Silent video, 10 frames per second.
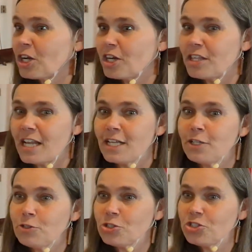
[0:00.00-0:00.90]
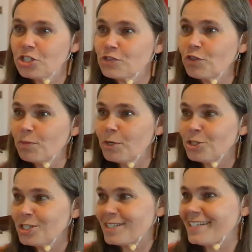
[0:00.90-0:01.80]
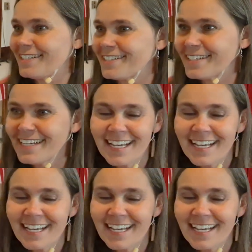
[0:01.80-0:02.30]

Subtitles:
card that I used just for emergencies,